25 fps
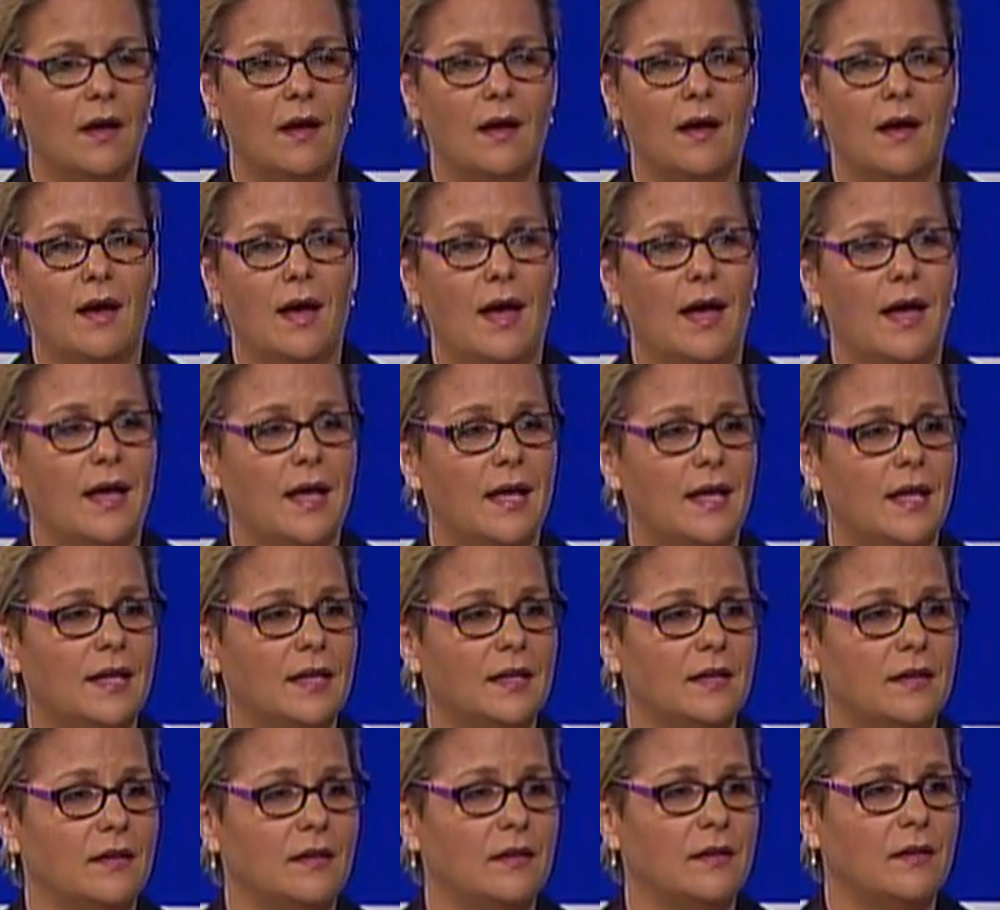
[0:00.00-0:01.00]
And
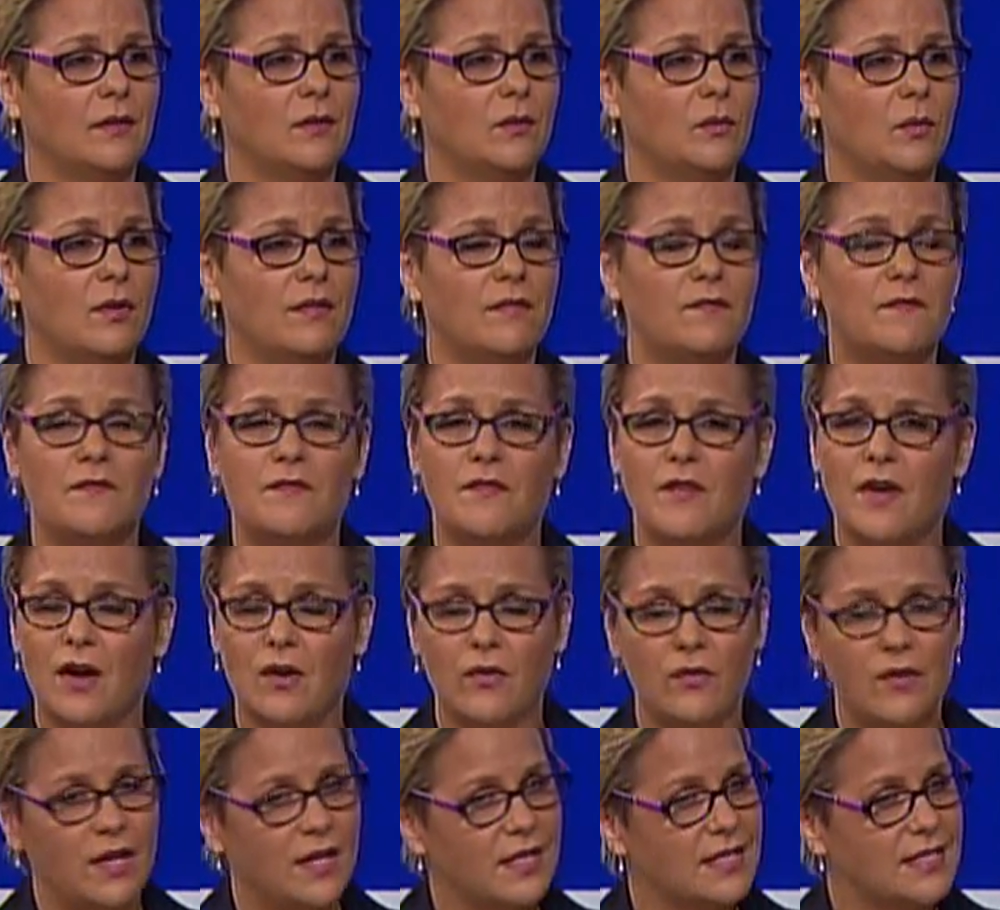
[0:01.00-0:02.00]
we are very
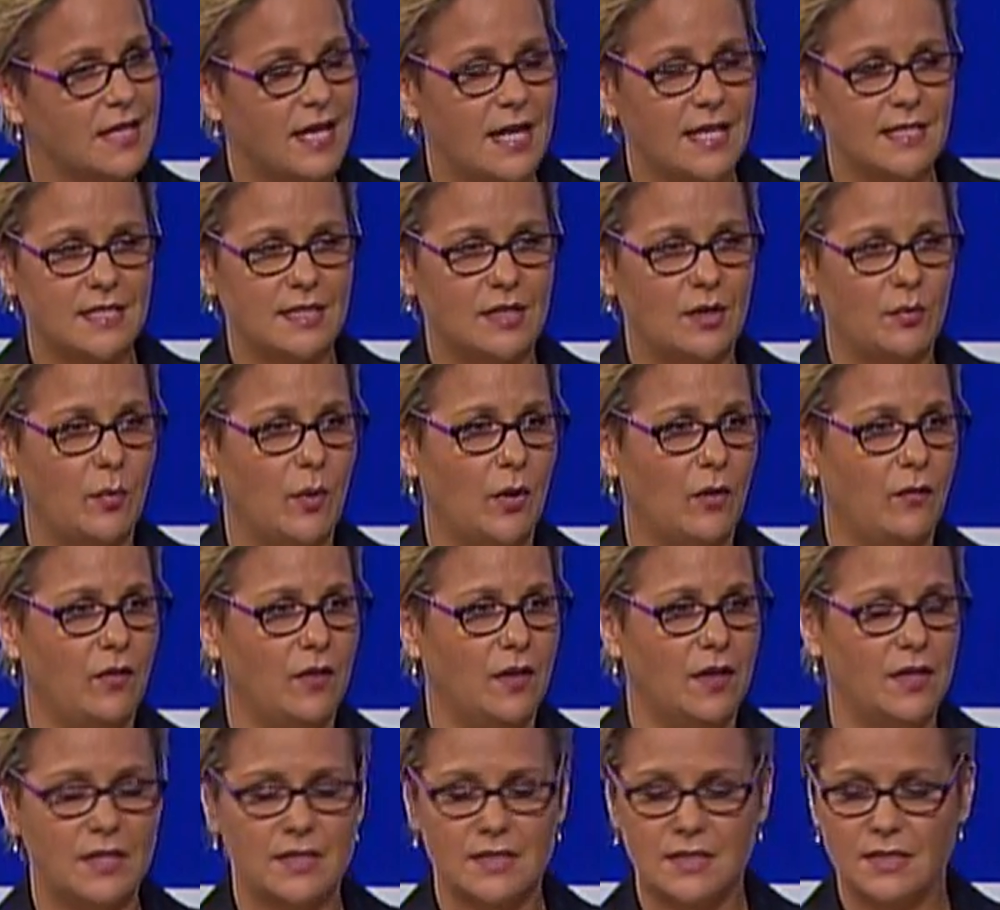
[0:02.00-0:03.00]
excited about
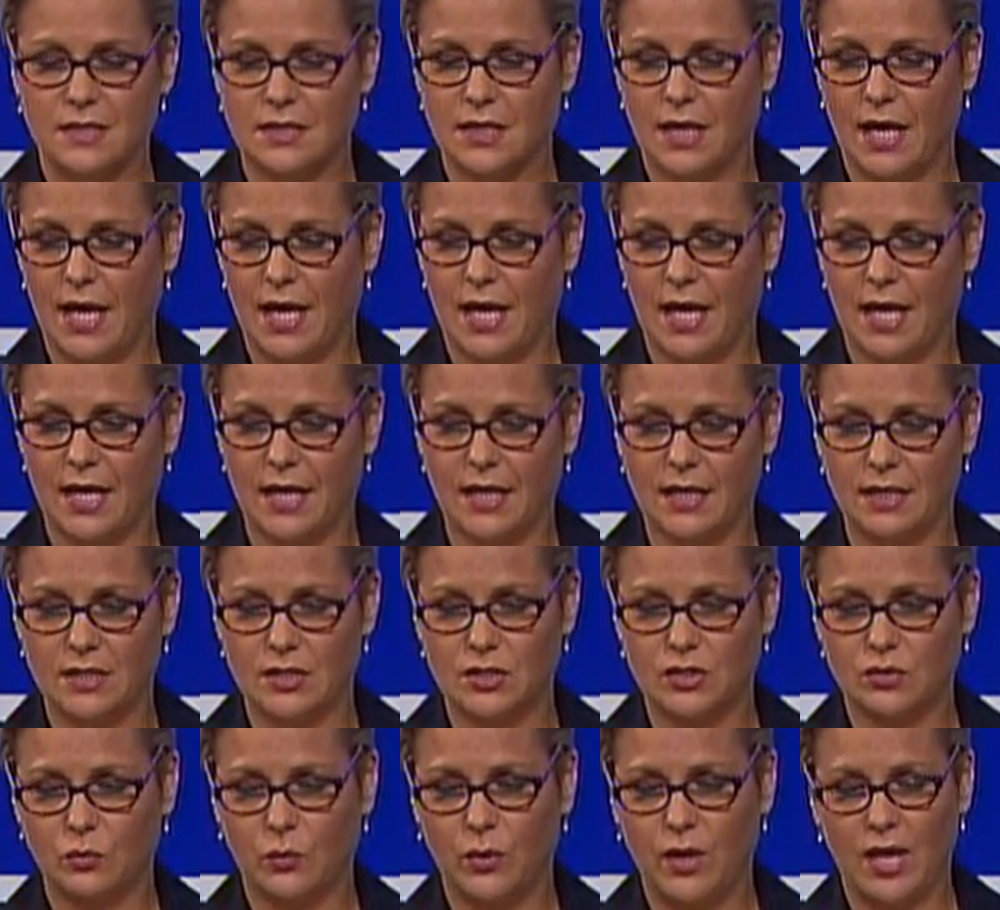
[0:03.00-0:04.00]
this. And
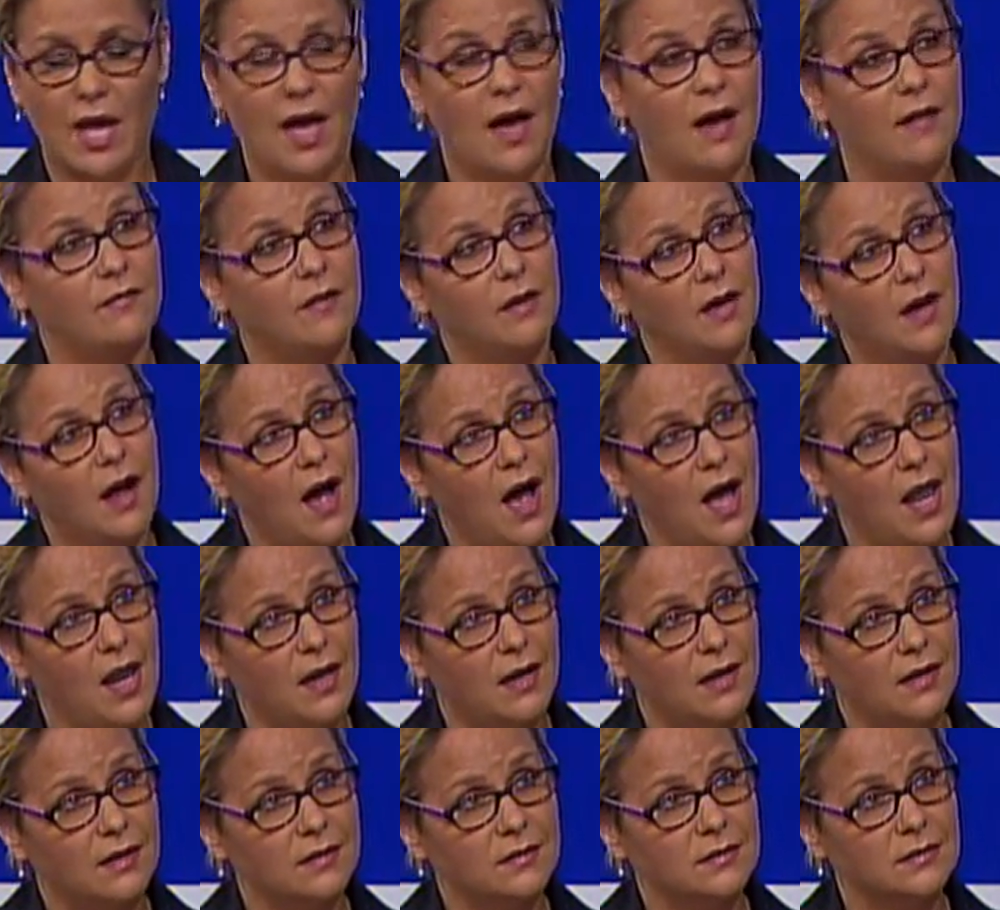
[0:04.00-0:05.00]
we have a gala
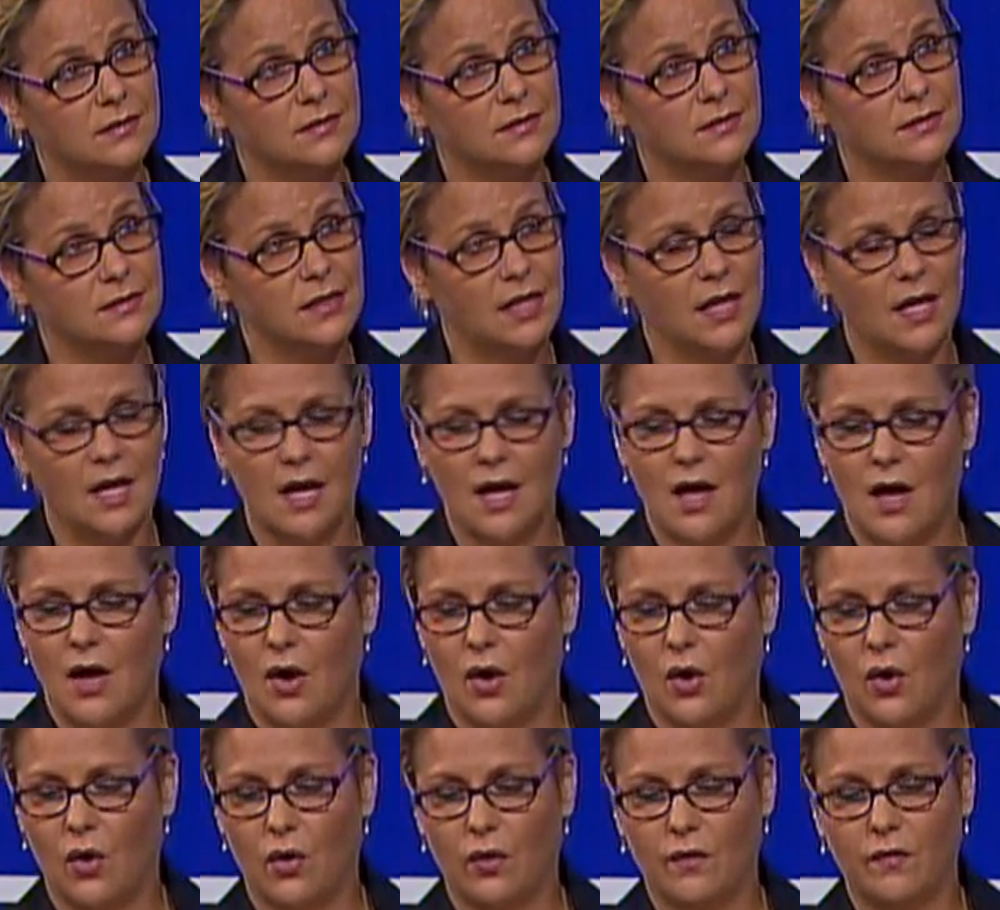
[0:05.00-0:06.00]

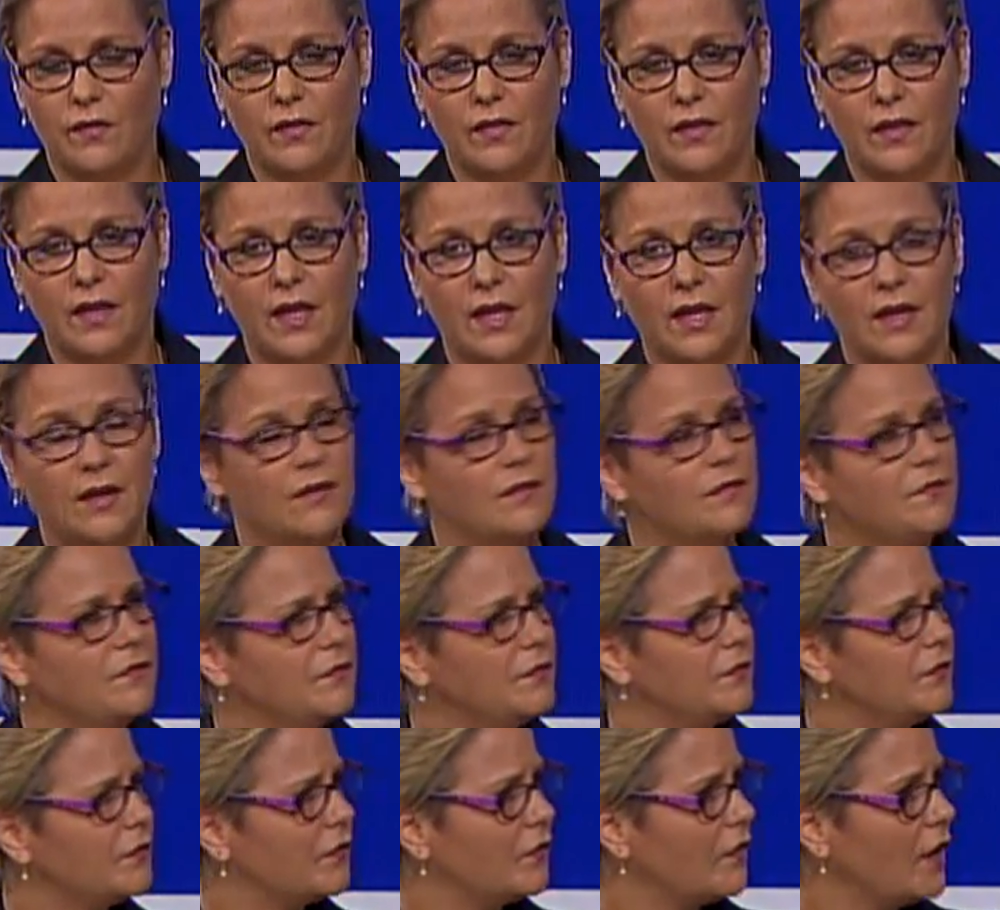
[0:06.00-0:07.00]
on the
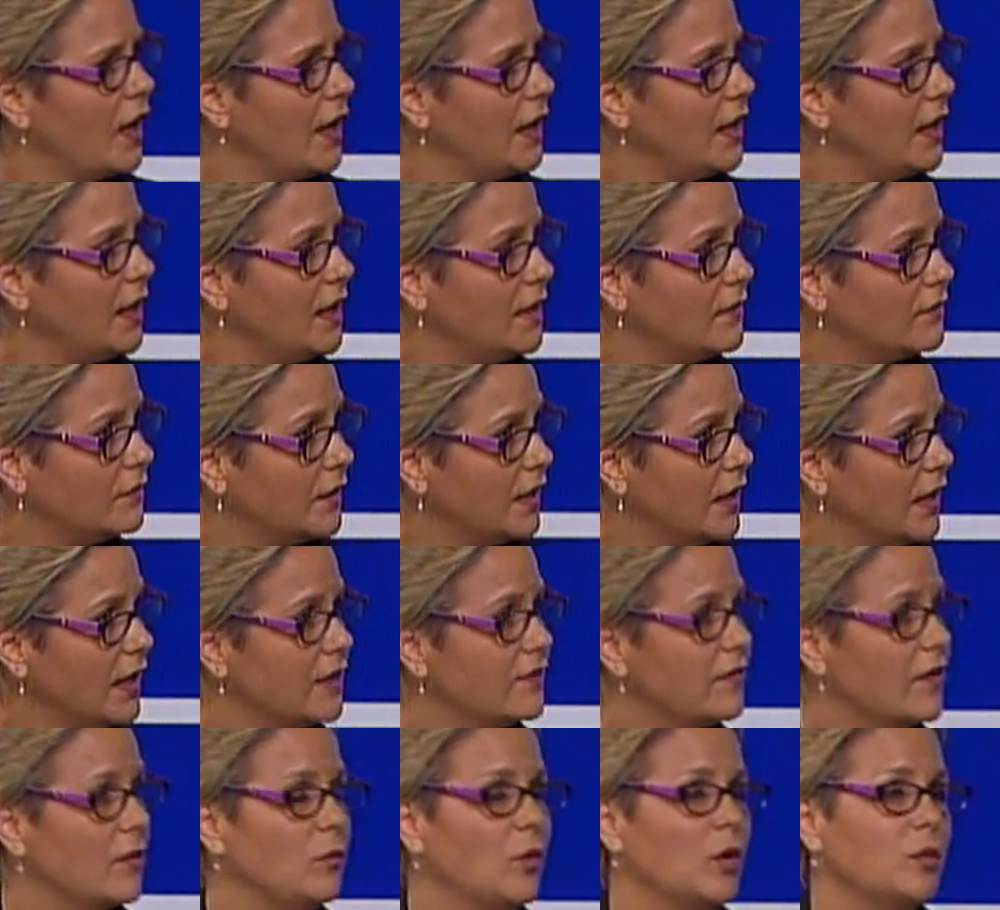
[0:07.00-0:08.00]
Friday evening, if
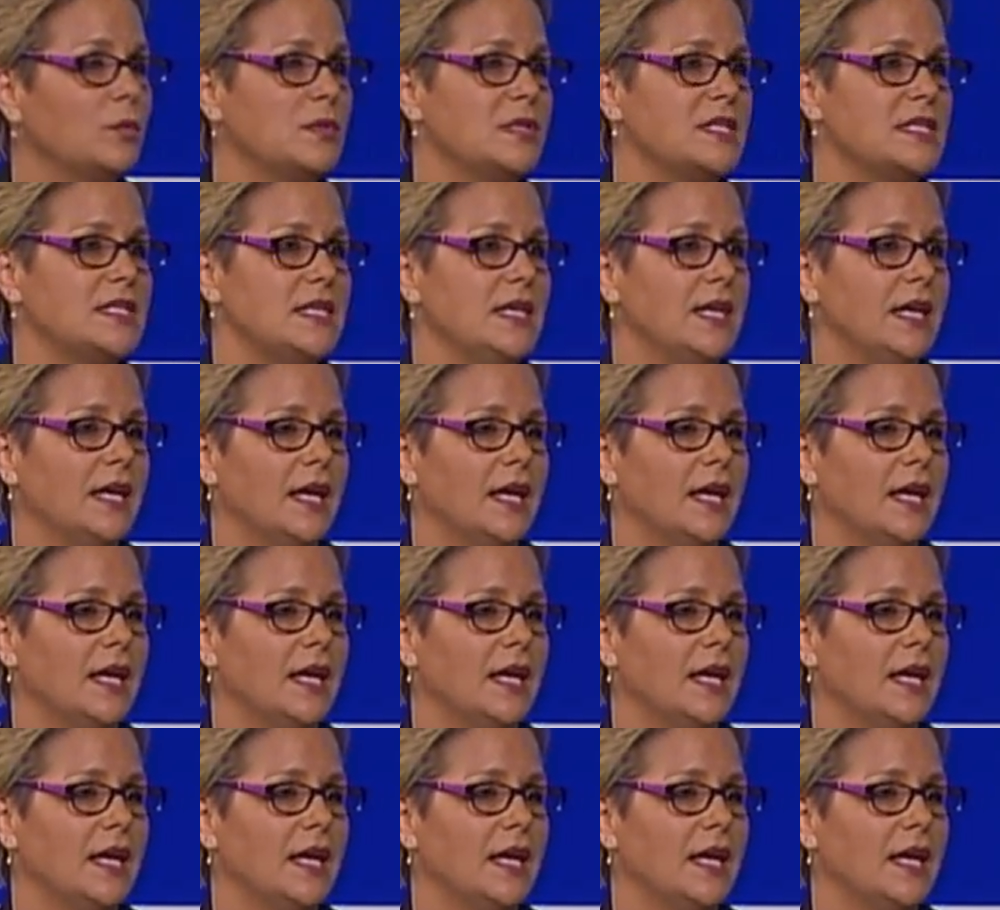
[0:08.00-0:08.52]
I'm not mistaken.